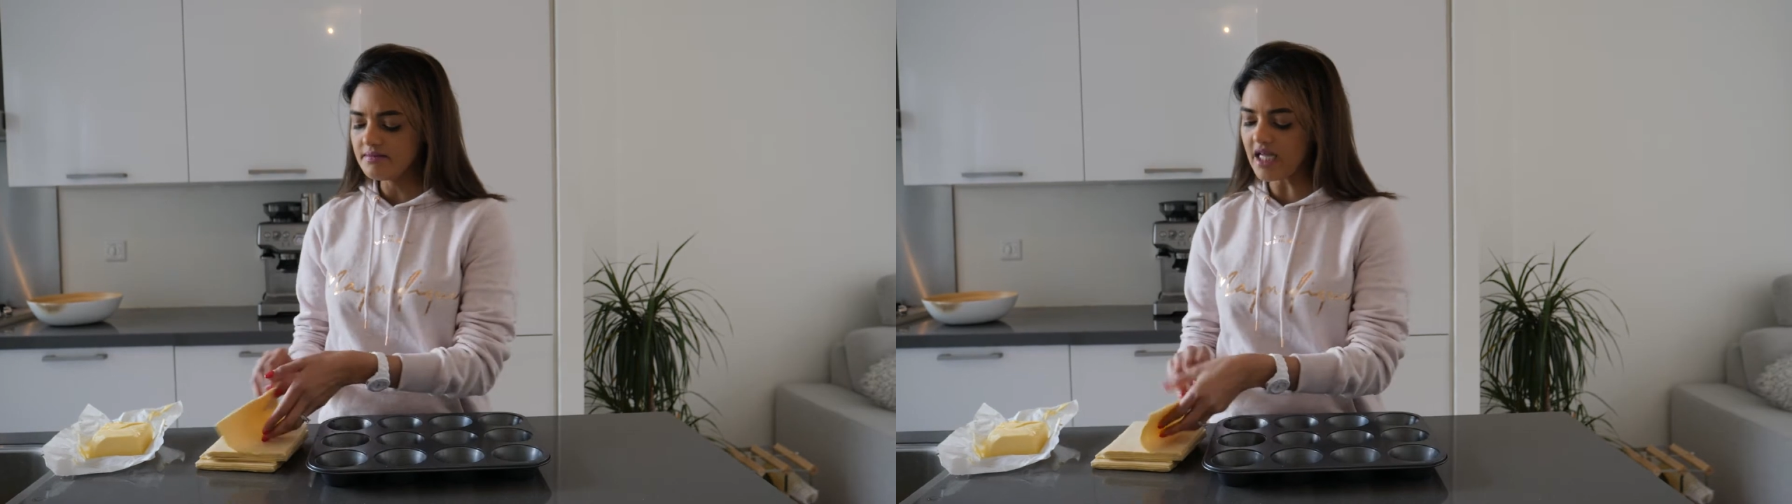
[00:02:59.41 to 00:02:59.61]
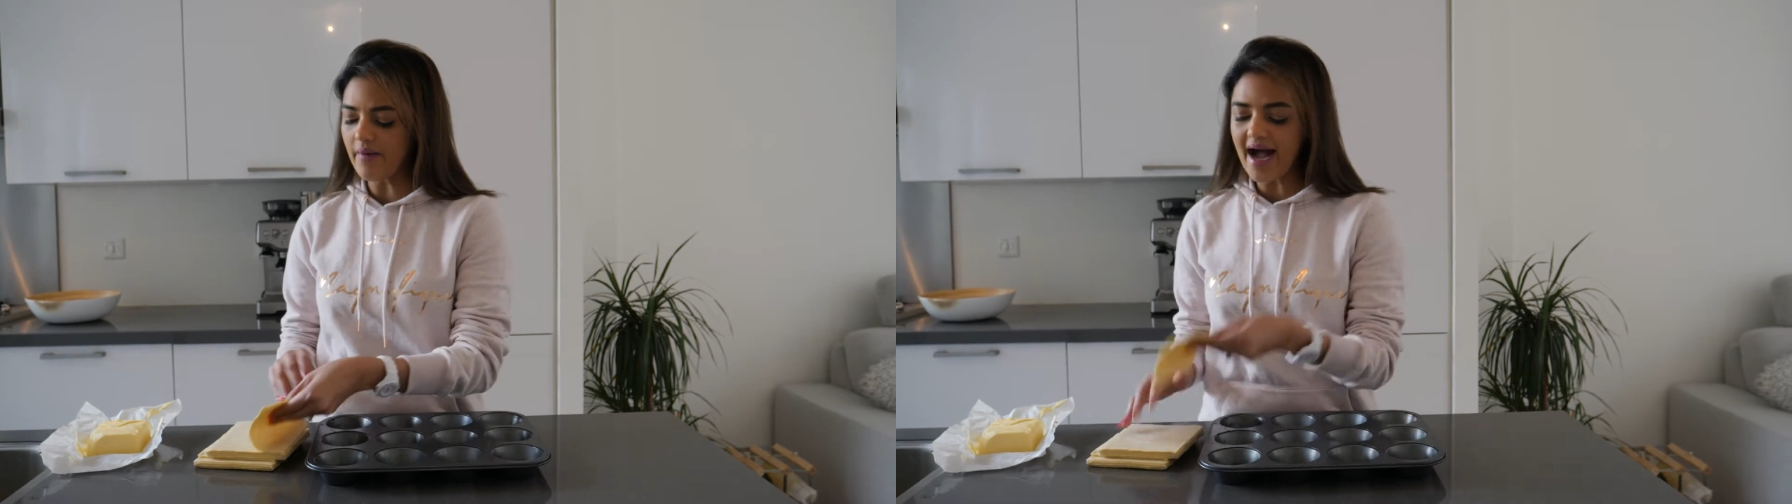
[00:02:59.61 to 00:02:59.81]

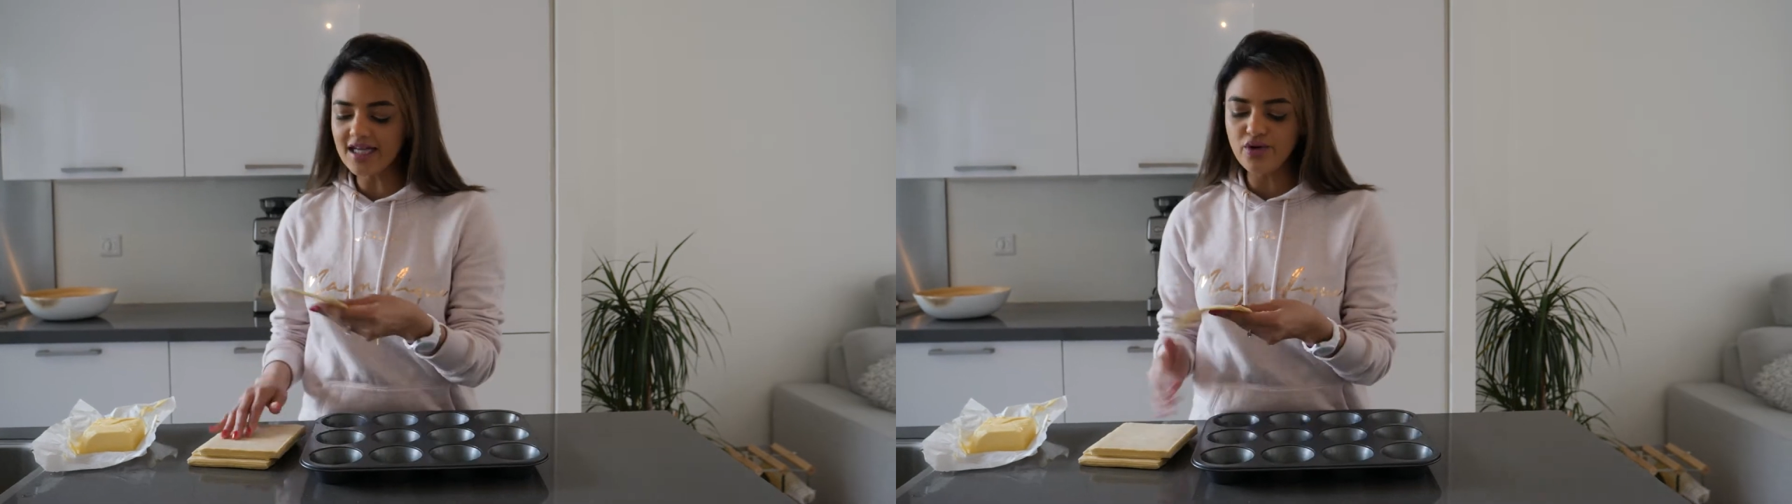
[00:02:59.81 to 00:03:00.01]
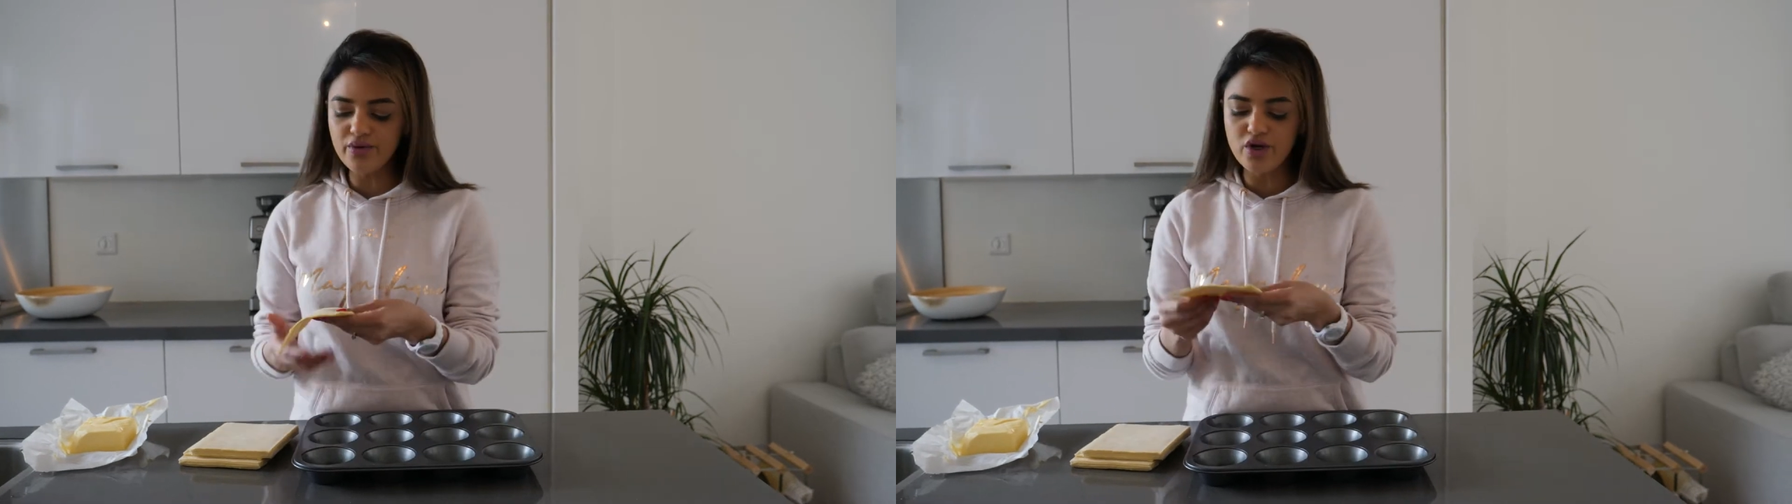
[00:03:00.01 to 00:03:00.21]
Now
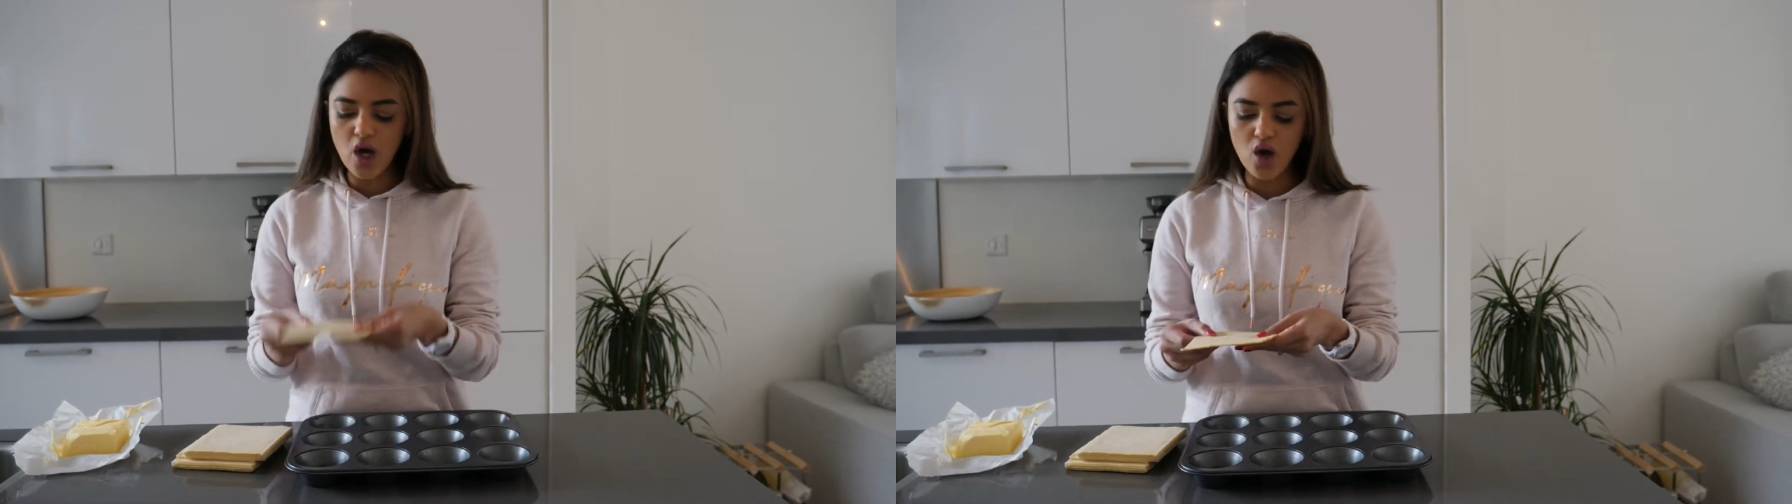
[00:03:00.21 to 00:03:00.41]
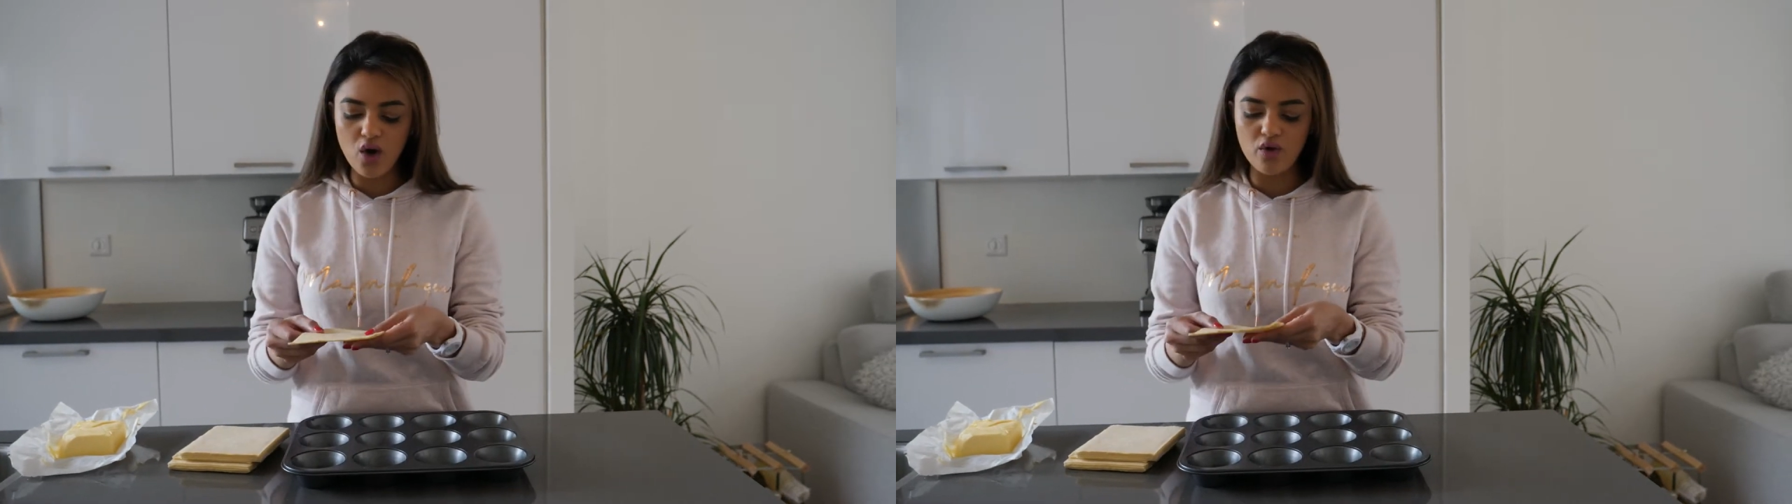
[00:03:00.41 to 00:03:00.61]
I don't
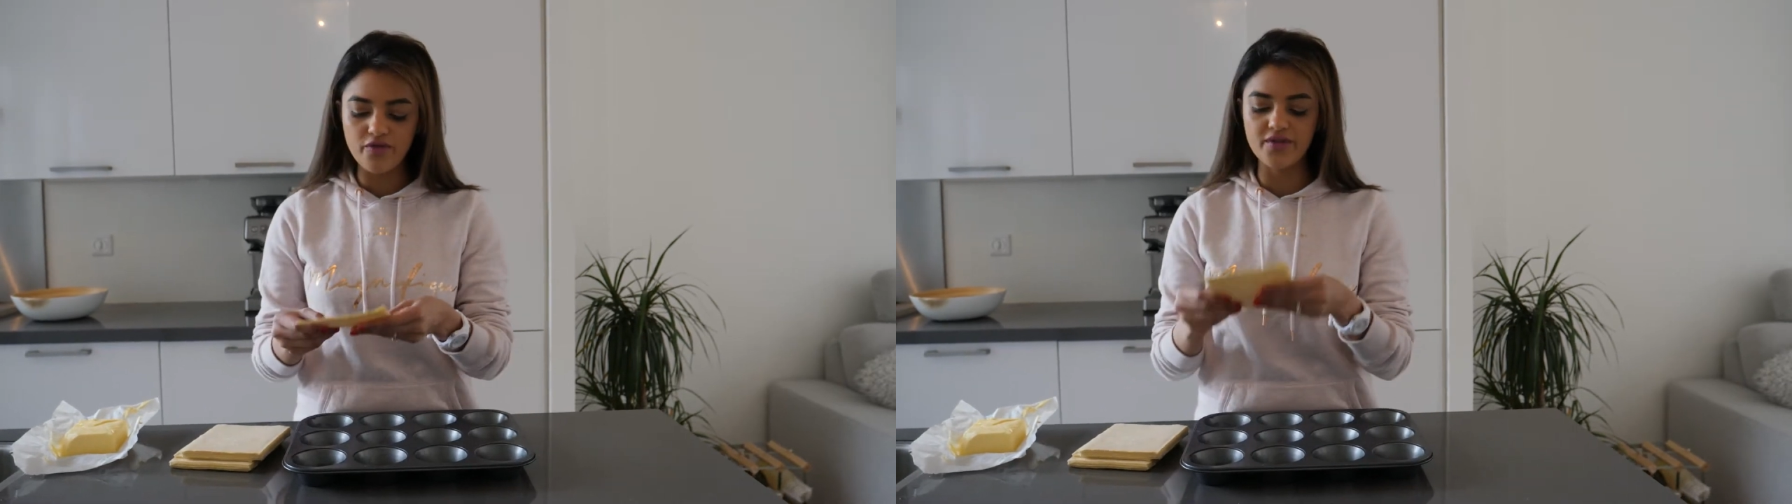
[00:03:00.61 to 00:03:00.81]
know